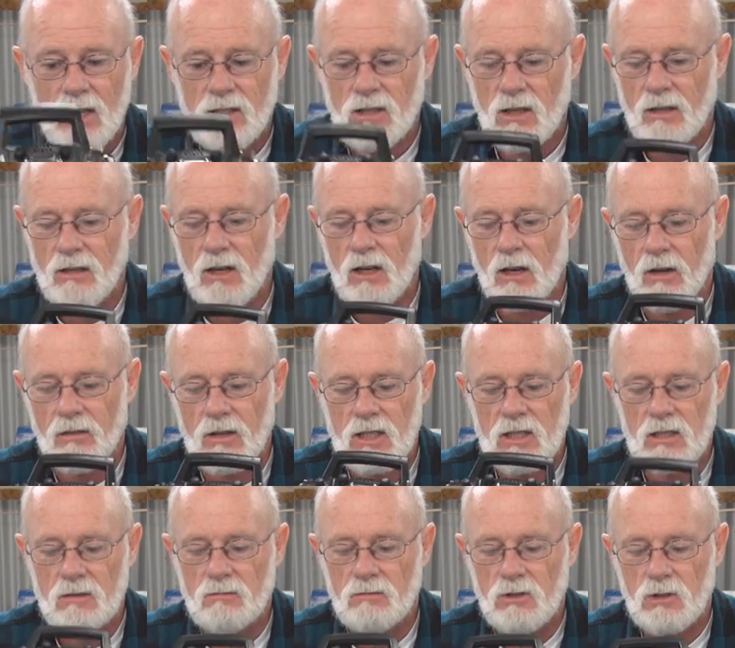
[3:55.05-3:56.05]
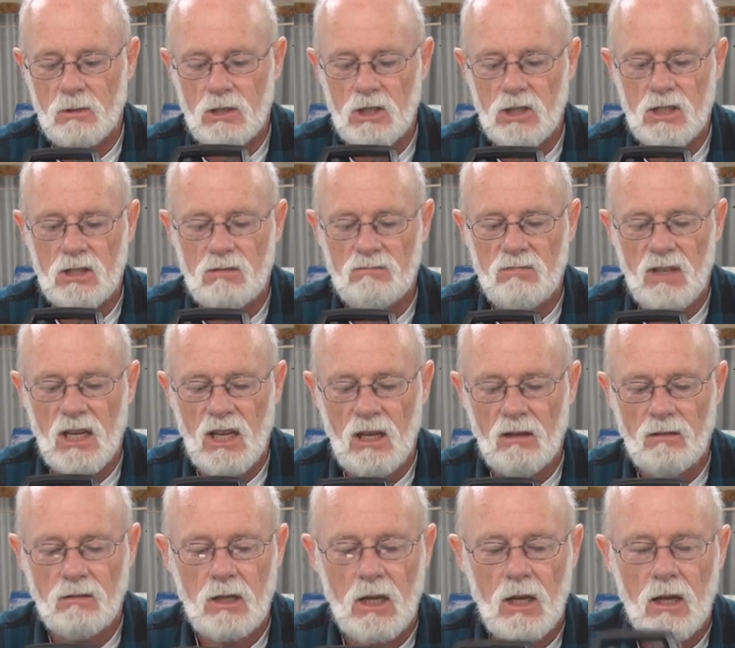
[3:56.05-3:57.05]
So I don't like these switches.
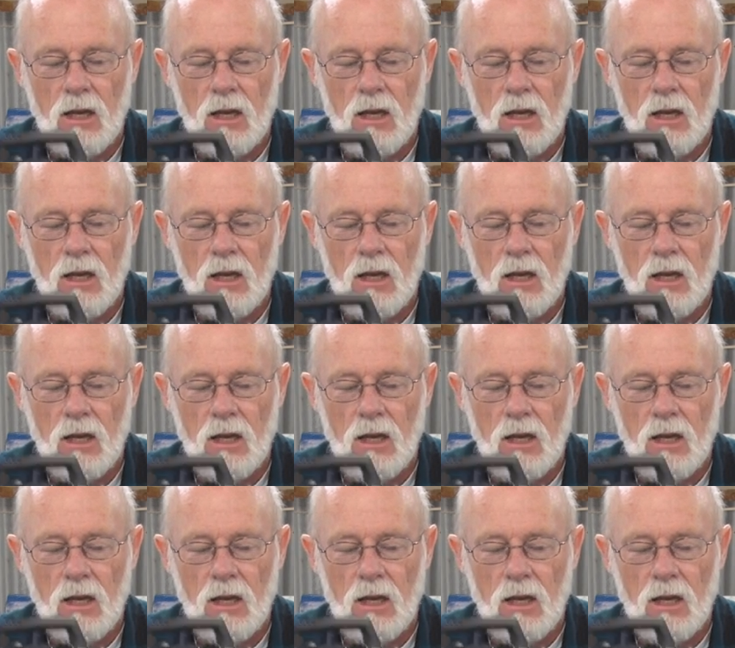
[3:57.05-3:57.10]
Nah.